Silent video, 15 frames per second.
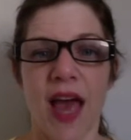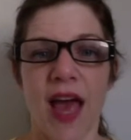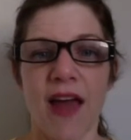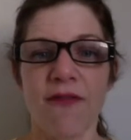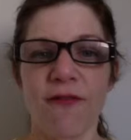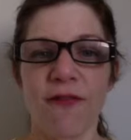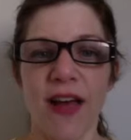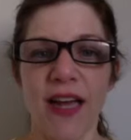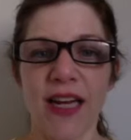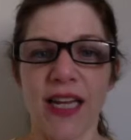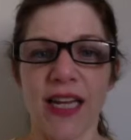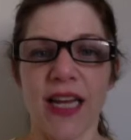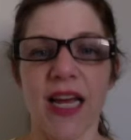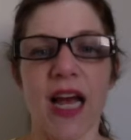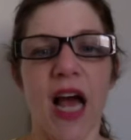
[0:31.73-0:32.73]
And
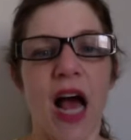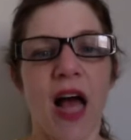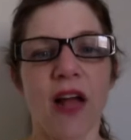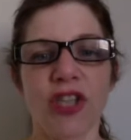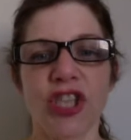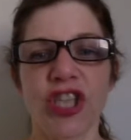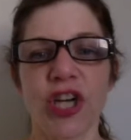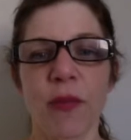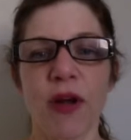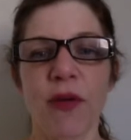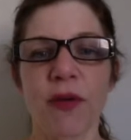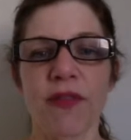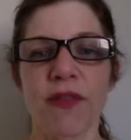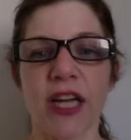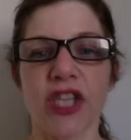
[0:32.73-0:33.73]
finally, I'll share my
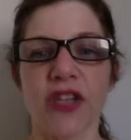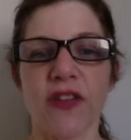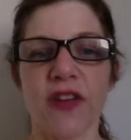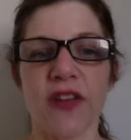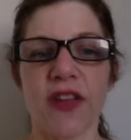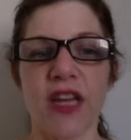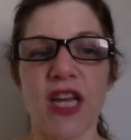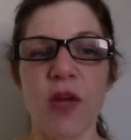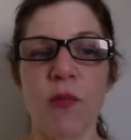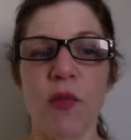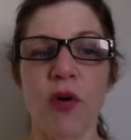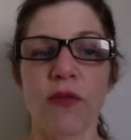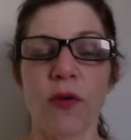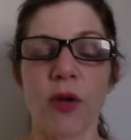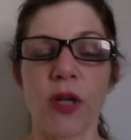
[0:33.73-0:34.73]
reflections on the
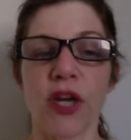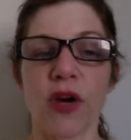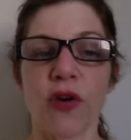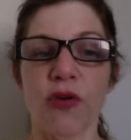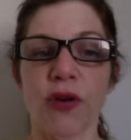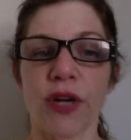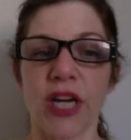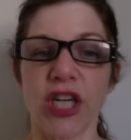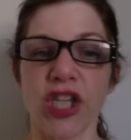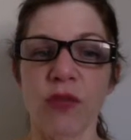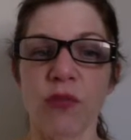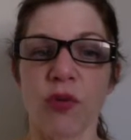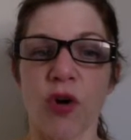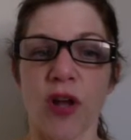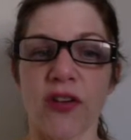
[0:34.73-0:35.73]
ePortfolio
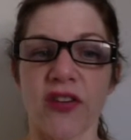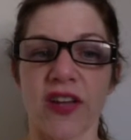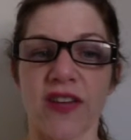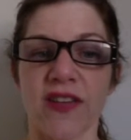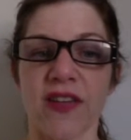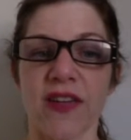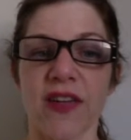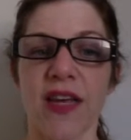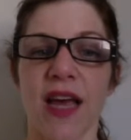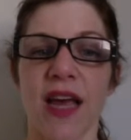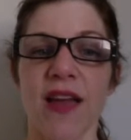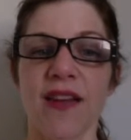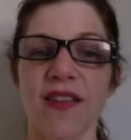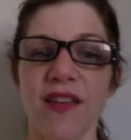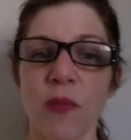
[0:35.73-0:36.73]
creation process
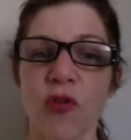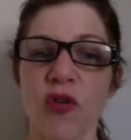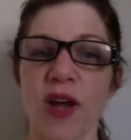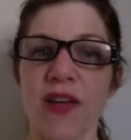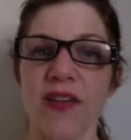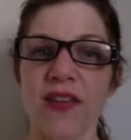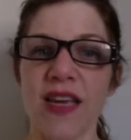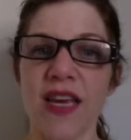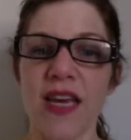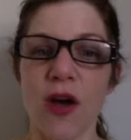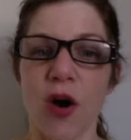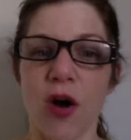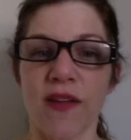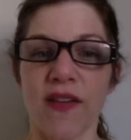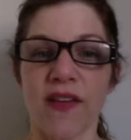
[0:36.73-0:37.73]
and summarize the key
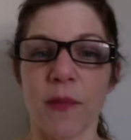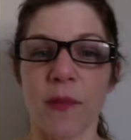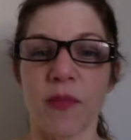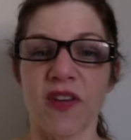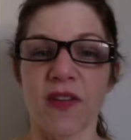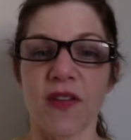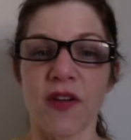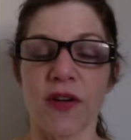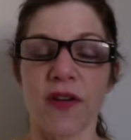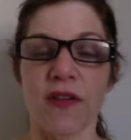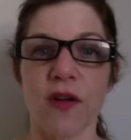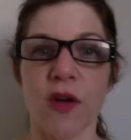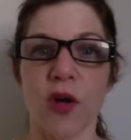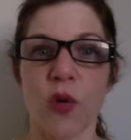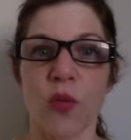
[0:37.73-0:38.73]
concepts and
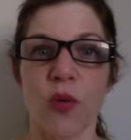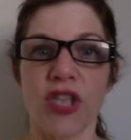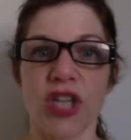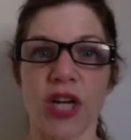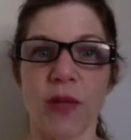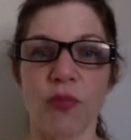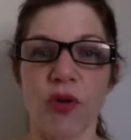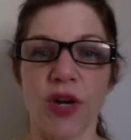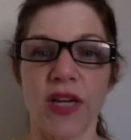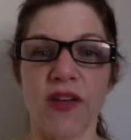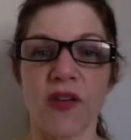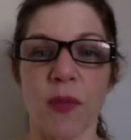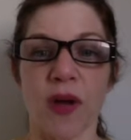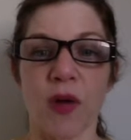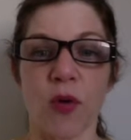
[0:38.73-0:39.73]
theories which I bring
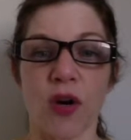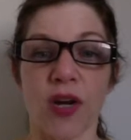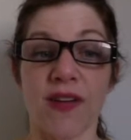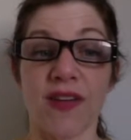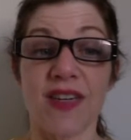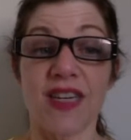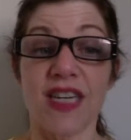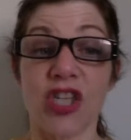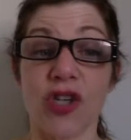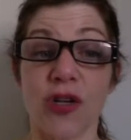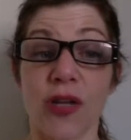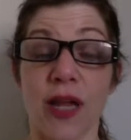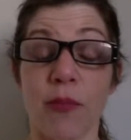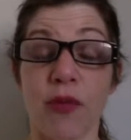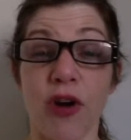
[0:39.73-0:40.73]
to my work as a teacher
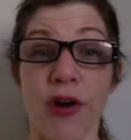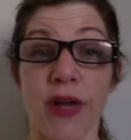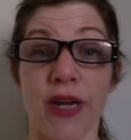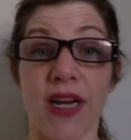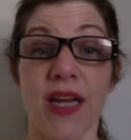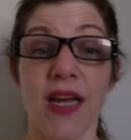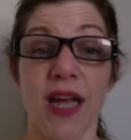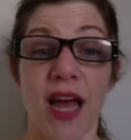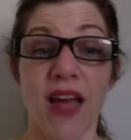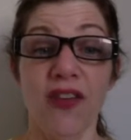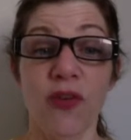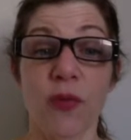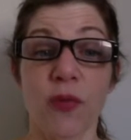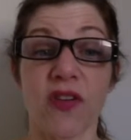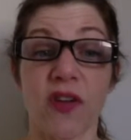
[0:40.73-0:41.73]
librarian
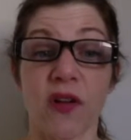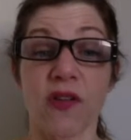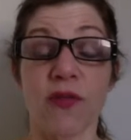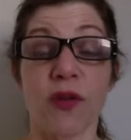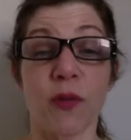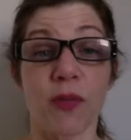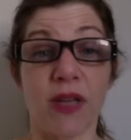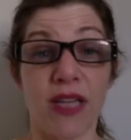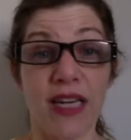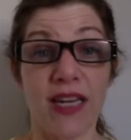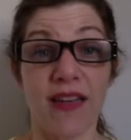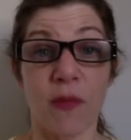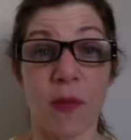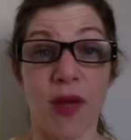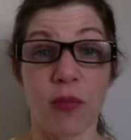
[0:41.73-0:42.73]
as a result of
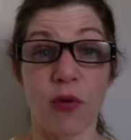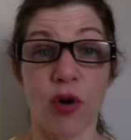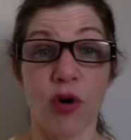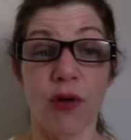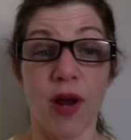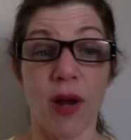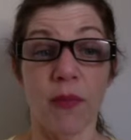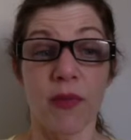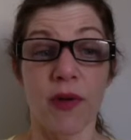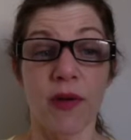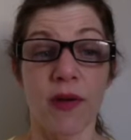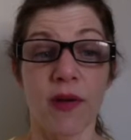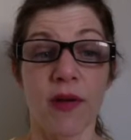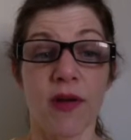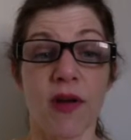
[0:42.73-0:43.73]
completing the MET program.
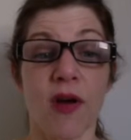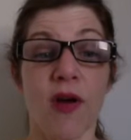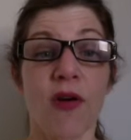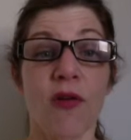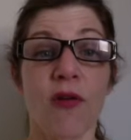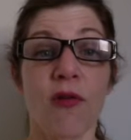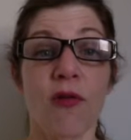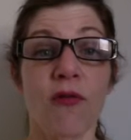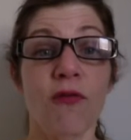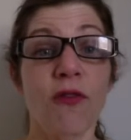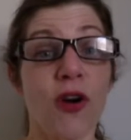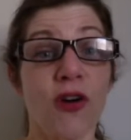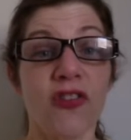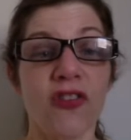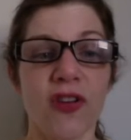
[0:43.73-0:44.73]

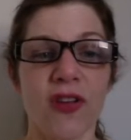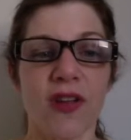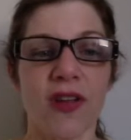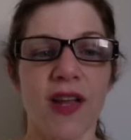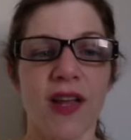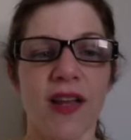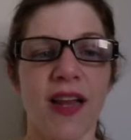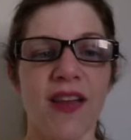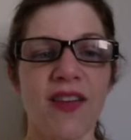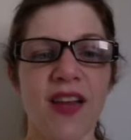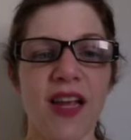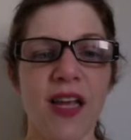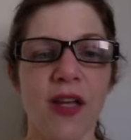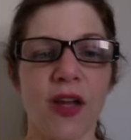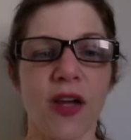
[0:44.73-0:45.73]
First, let's
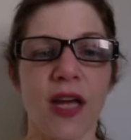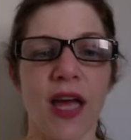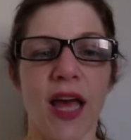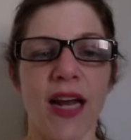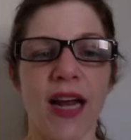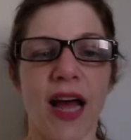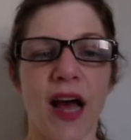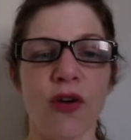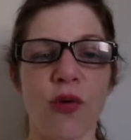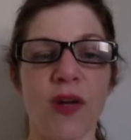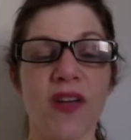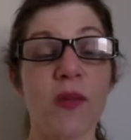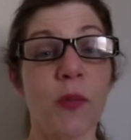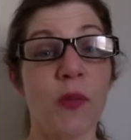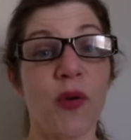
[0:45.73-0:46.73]
take a look at how to
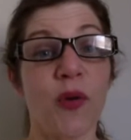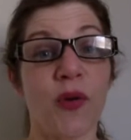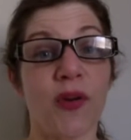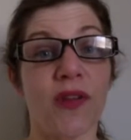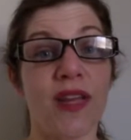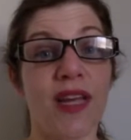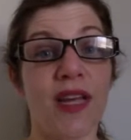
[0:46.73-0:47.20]
explore the